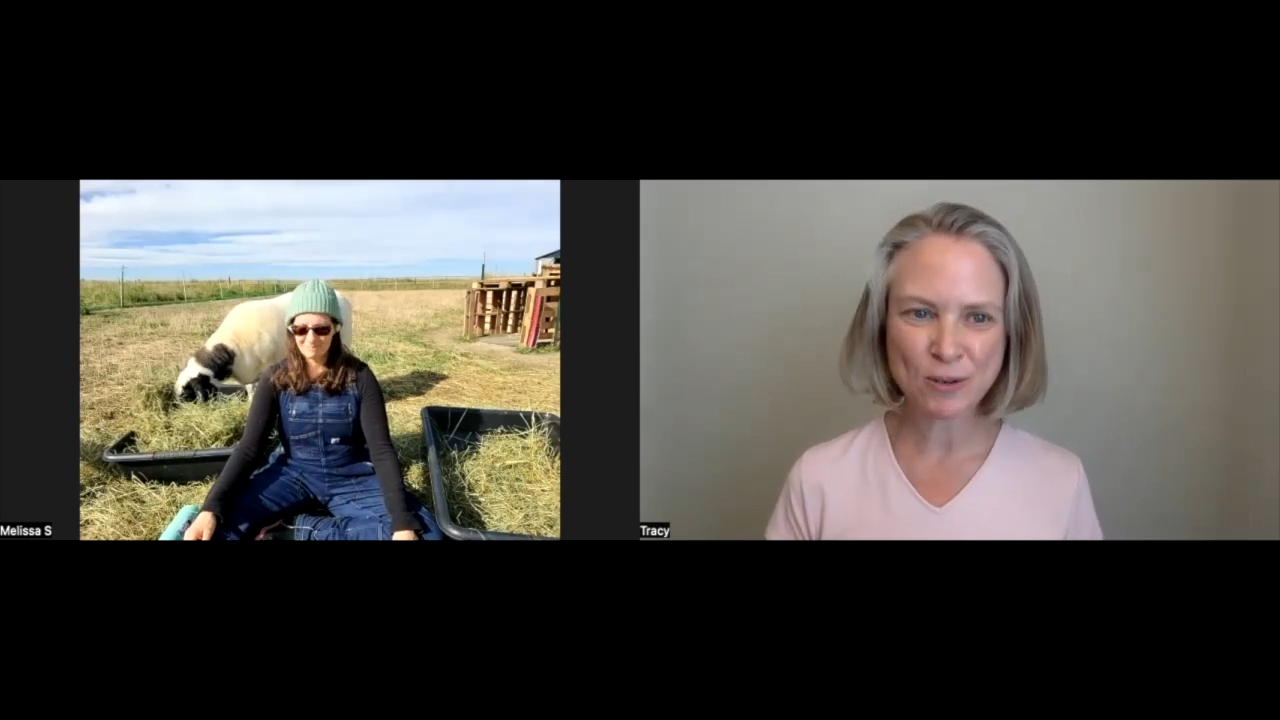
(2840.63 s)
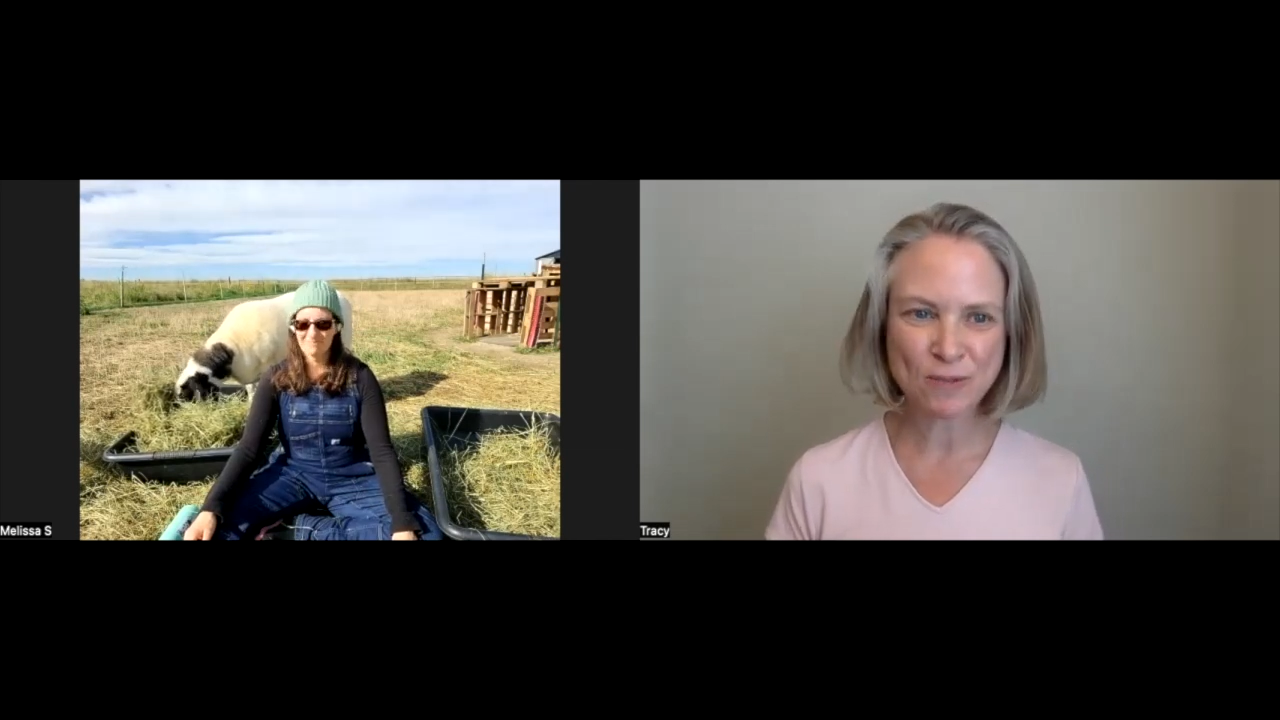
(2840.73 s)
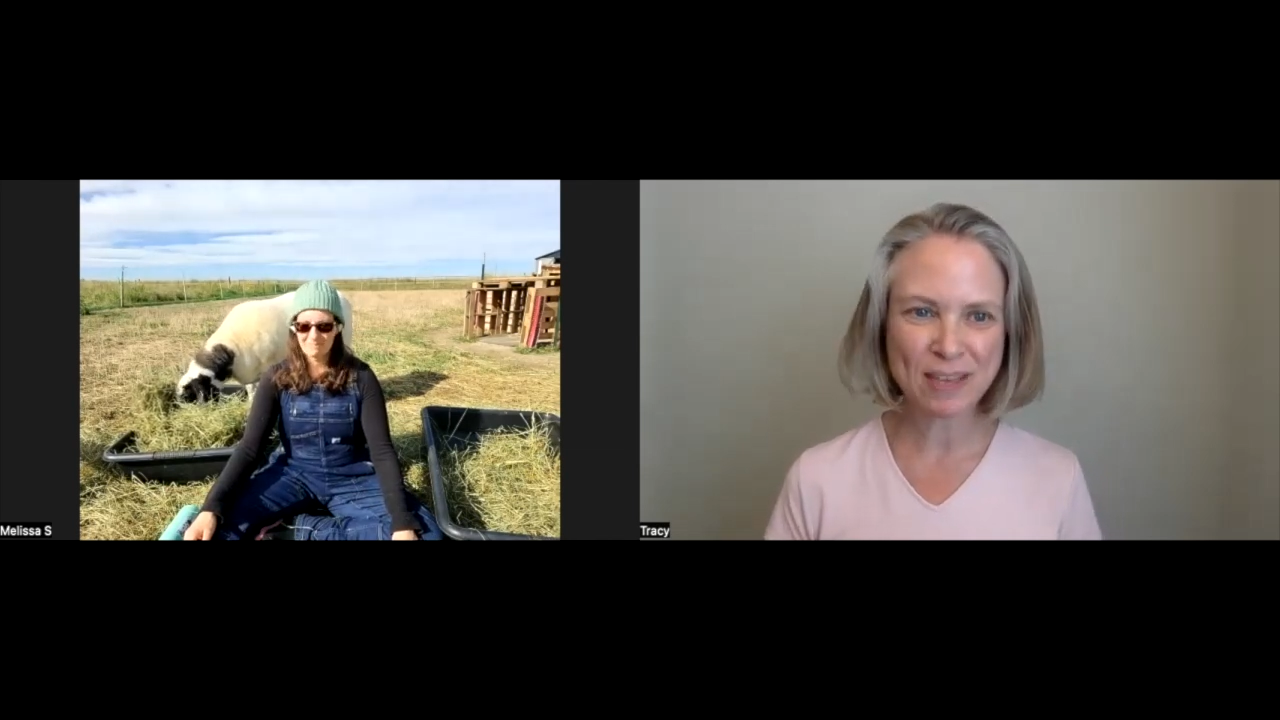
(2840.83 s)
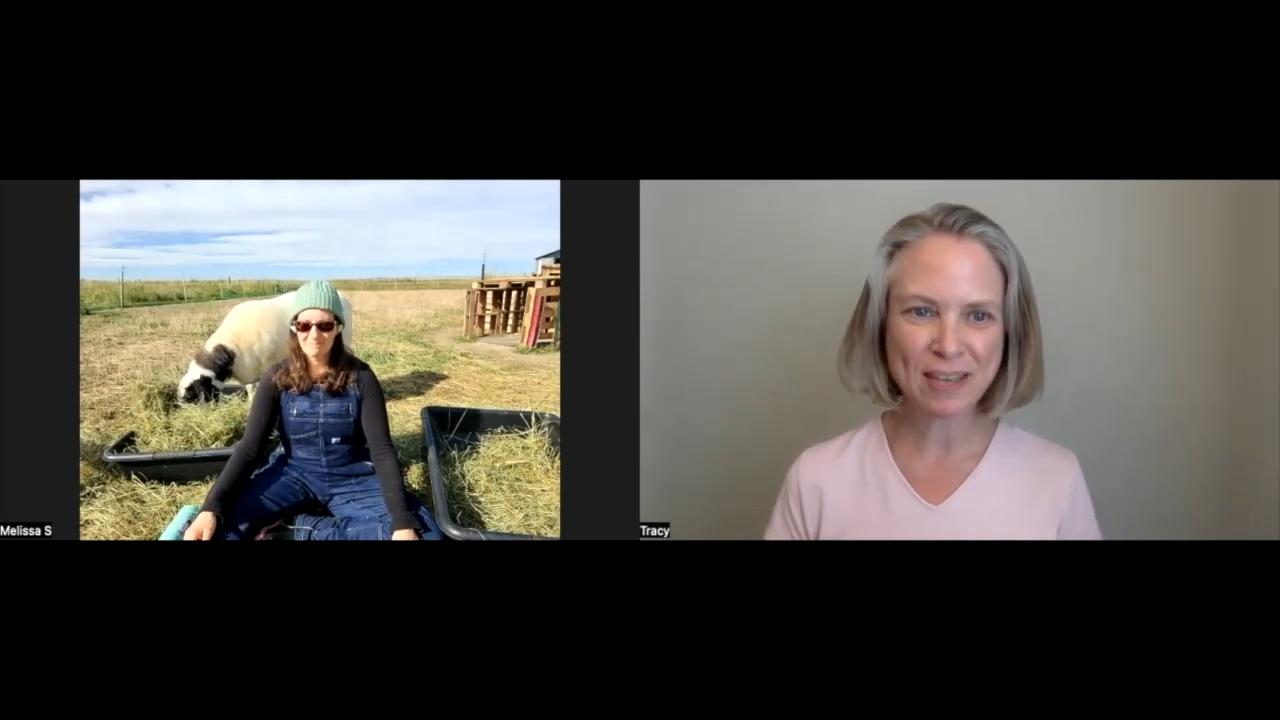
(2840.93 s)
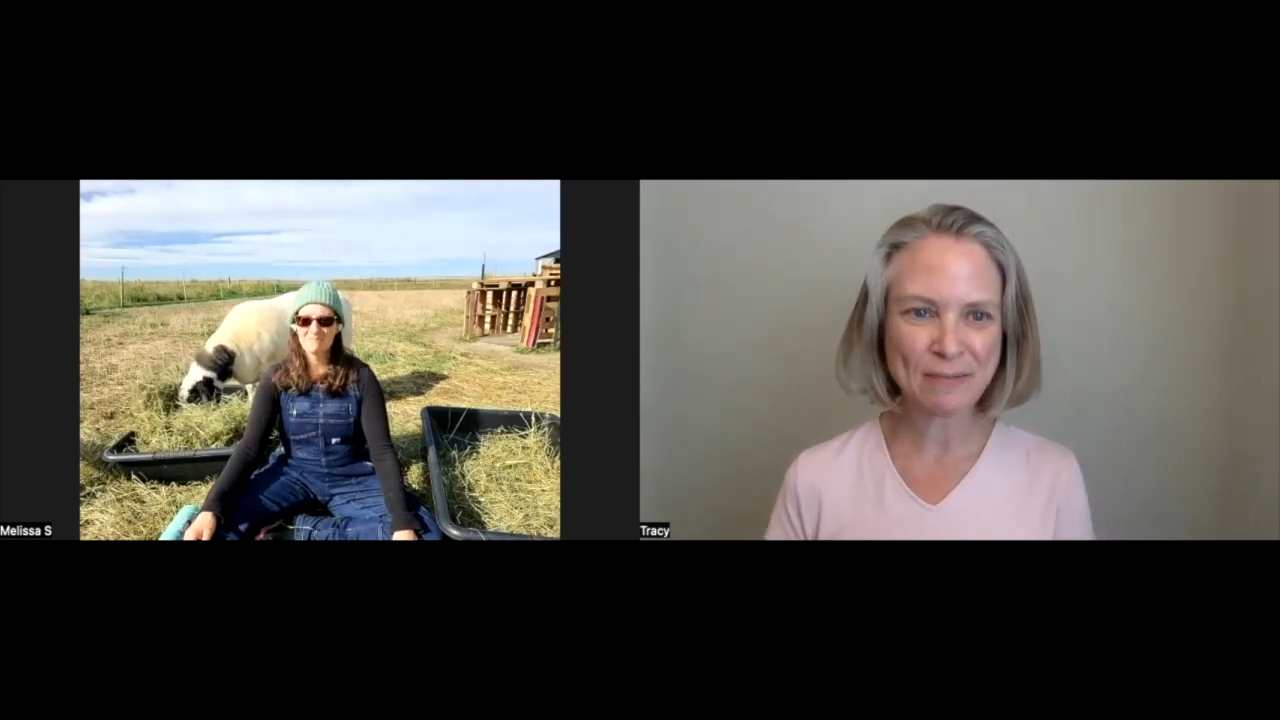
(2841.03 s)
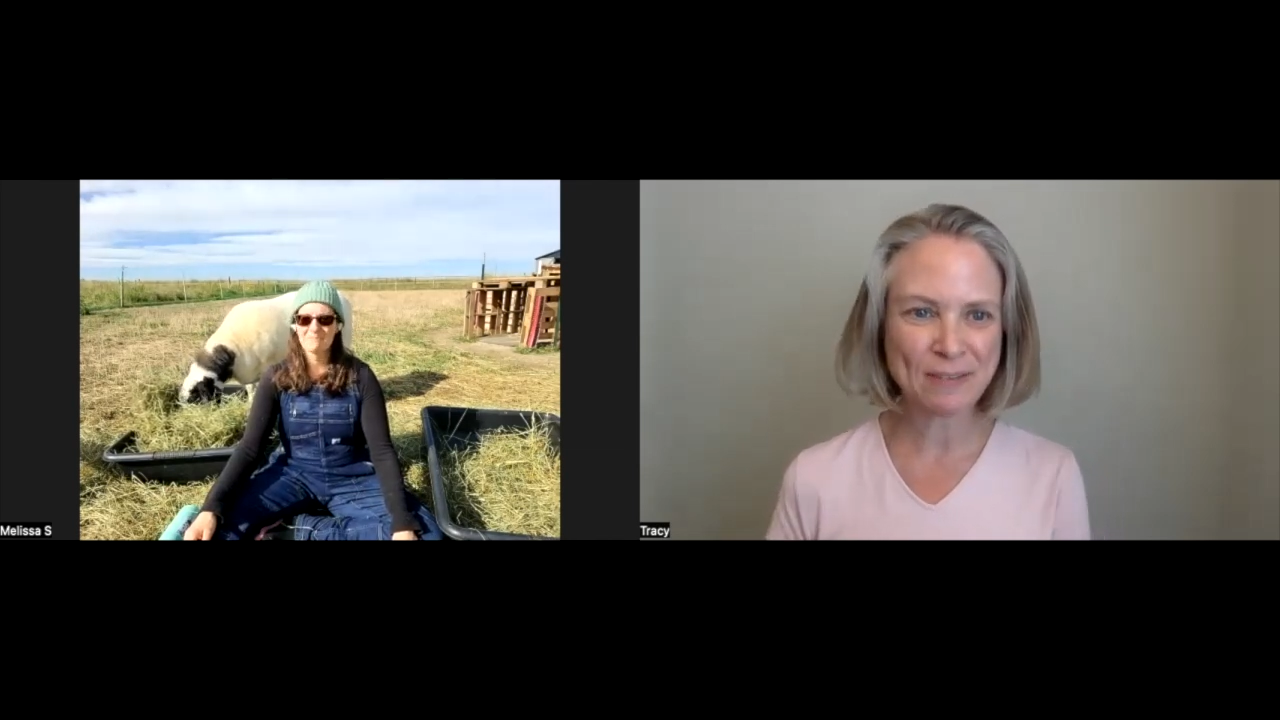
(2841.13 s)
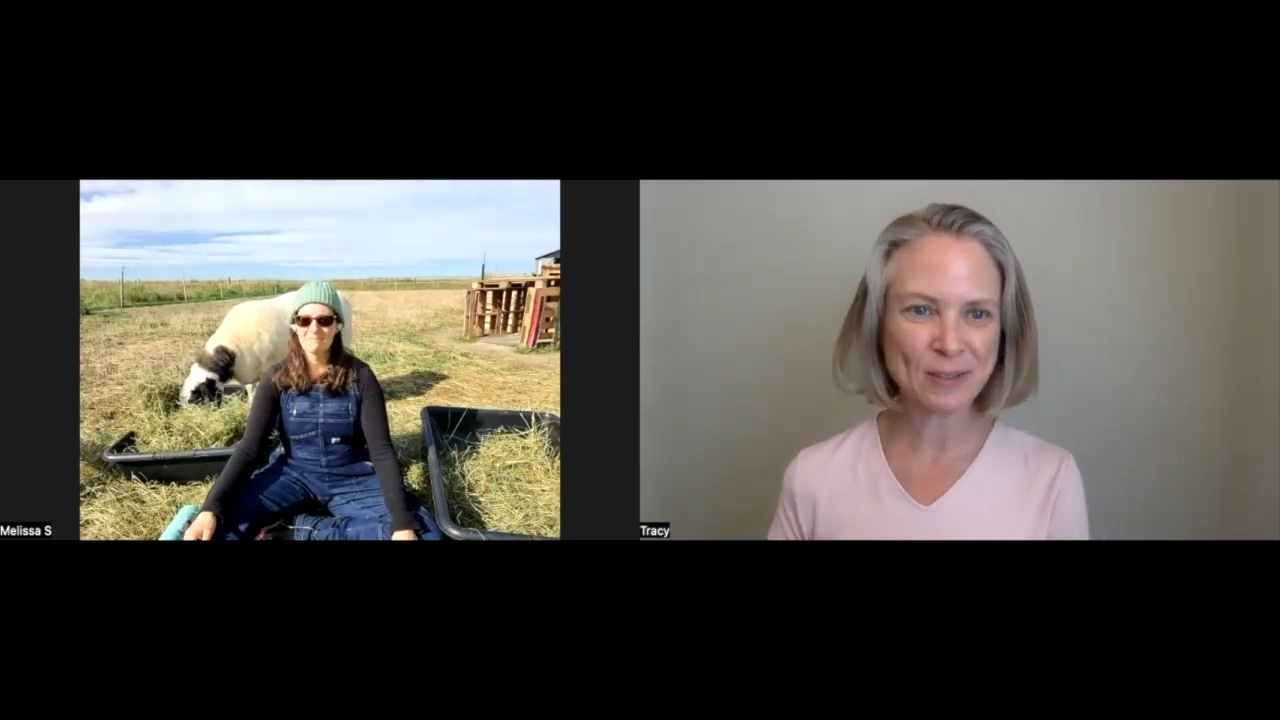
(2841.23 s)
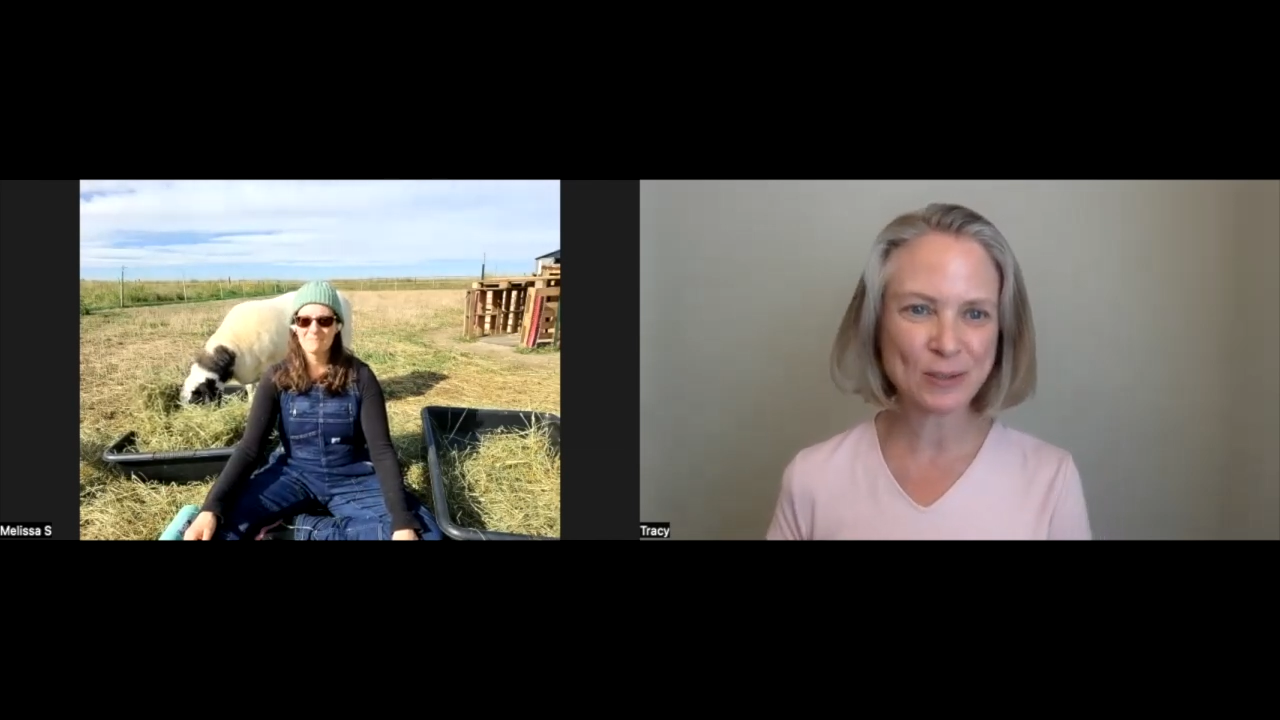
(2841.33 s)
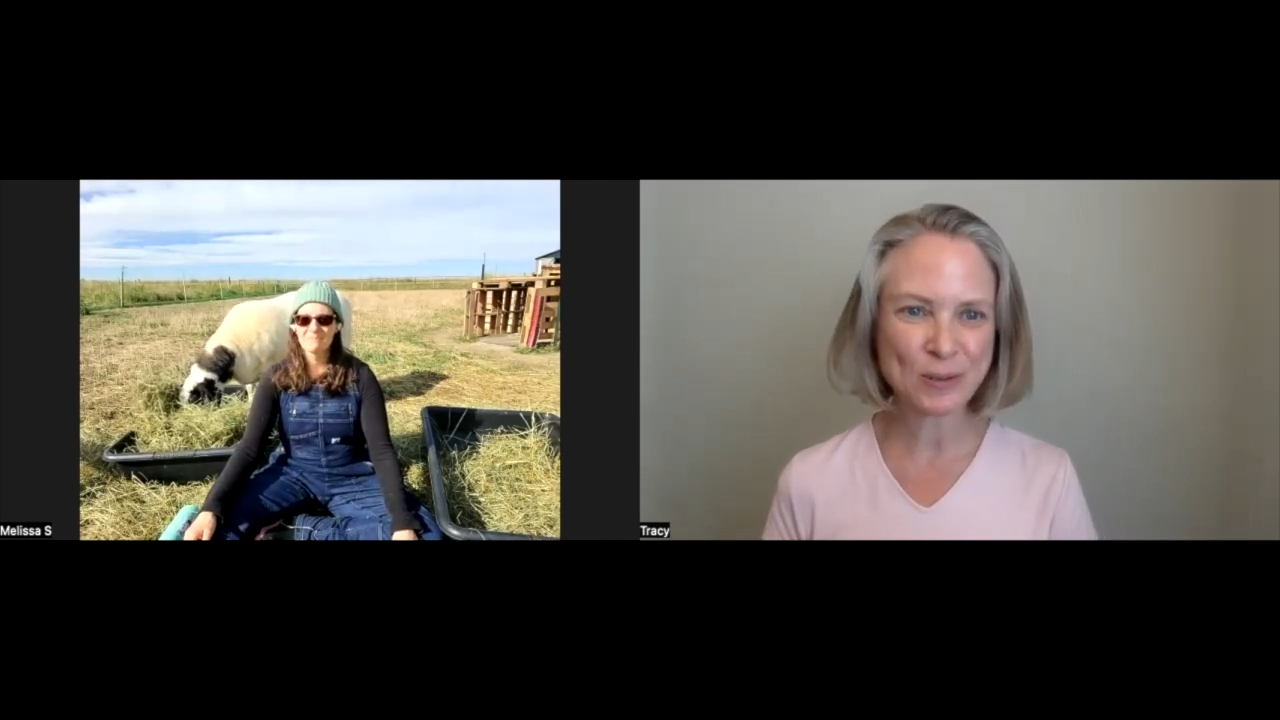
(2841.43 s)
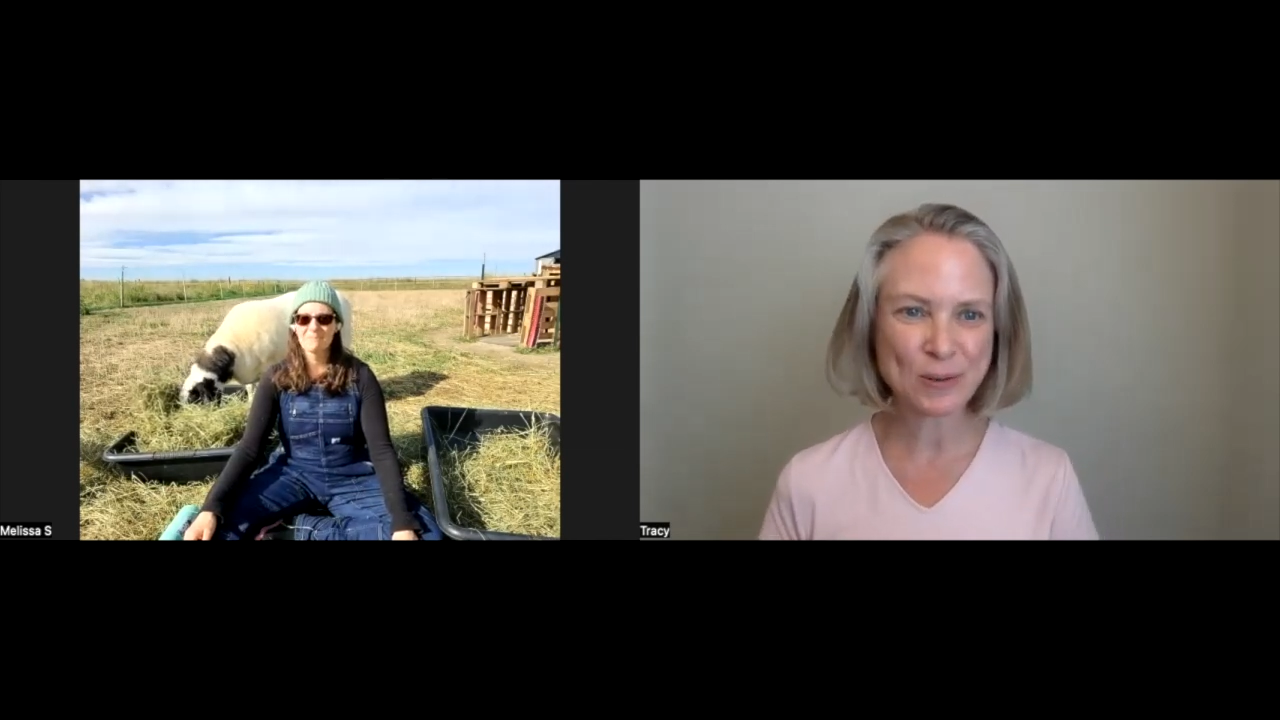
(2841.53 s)
if they
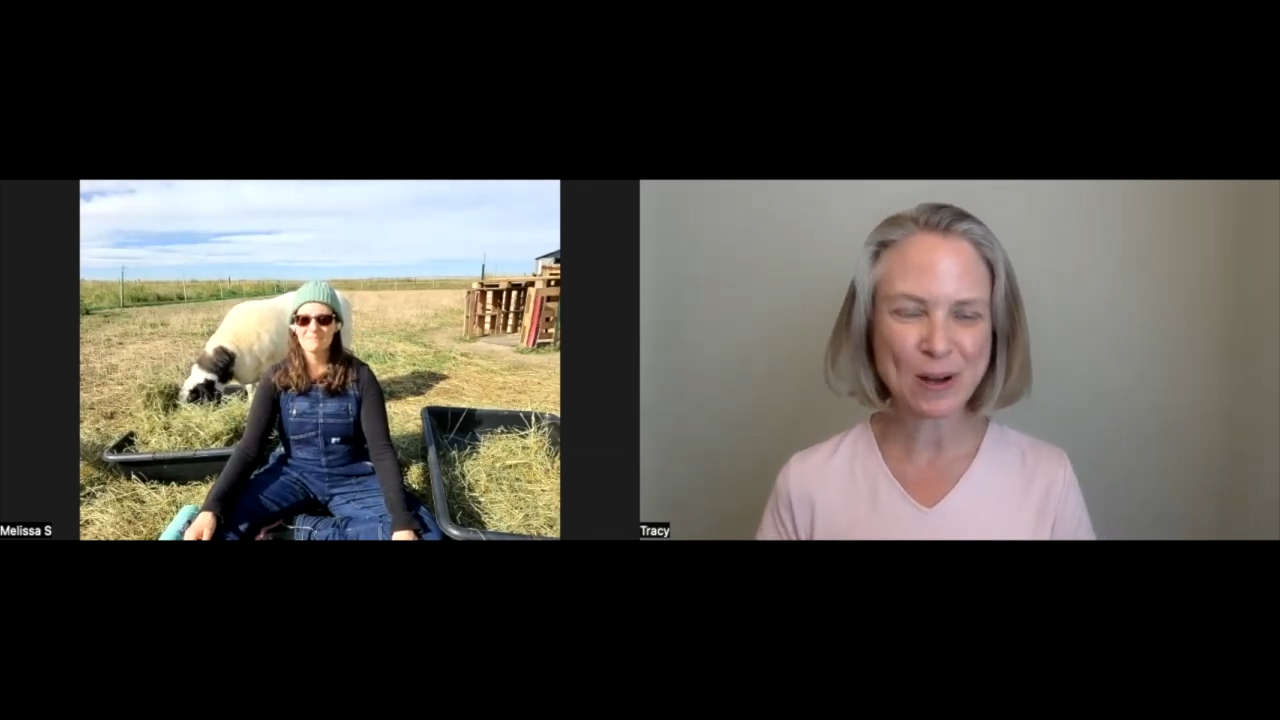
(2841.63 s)
feel so